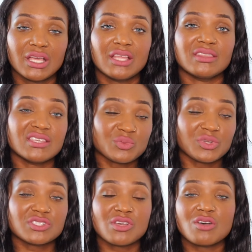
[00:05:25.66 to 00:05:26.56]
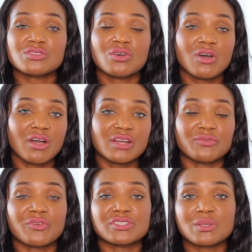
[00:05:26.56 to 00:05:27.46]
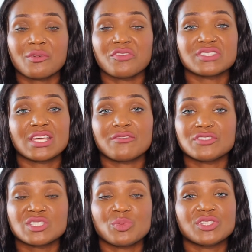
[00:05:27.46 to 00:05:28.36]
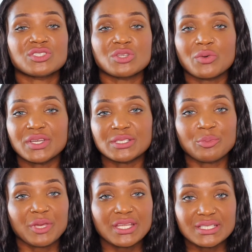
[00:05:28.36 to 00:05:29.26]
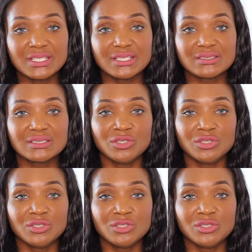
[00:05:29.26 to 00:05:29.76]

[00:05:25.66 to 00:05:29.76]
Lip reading: This one is also hard. For some of us that have just been so independent,